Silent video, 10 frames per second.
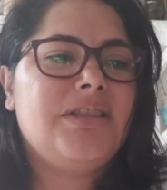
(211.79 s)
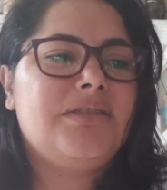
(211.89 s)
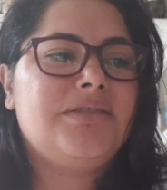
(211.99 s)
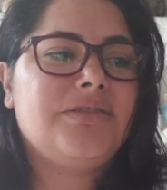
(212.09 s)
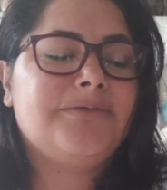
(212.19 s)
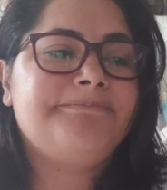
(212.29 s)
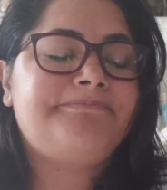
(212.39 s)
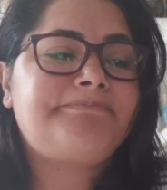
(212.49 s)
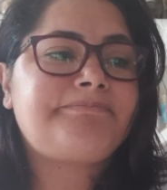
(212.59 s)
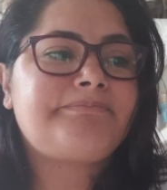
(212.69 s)
So
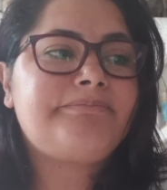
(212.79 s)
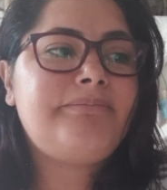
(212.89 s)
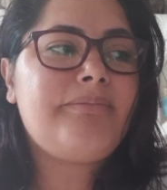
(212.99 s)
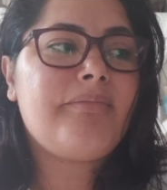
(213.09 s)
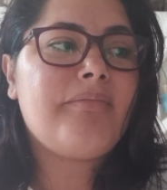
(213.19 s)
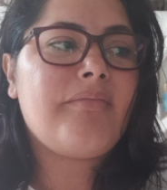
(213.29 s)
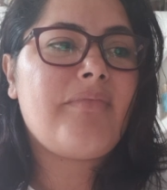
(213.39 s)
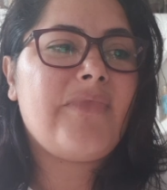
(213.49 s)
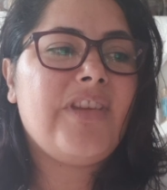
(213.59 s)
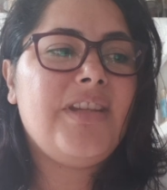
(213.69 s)

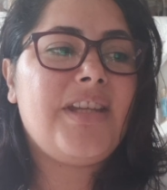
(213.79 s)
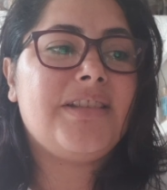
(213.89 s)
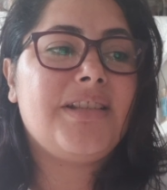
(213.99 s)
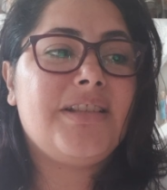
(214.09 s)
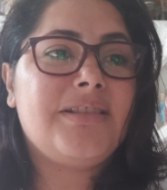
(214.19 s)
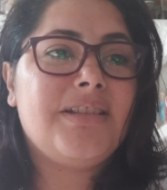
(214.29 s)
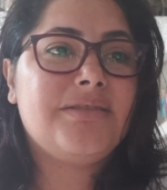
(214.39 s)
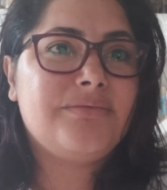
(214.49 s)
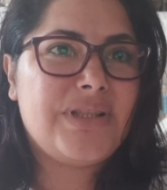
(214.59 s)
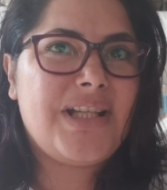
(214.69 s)
yeah,
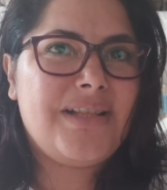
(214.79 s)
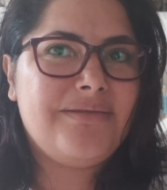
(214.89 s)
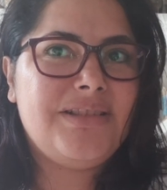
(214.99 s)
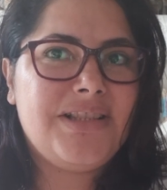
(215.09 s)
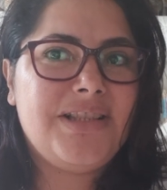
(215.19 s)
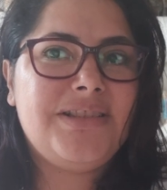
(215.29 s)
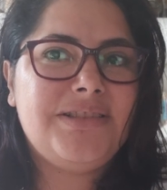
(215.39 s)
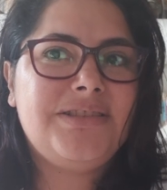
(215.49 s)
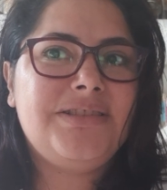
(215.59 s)
what I've learned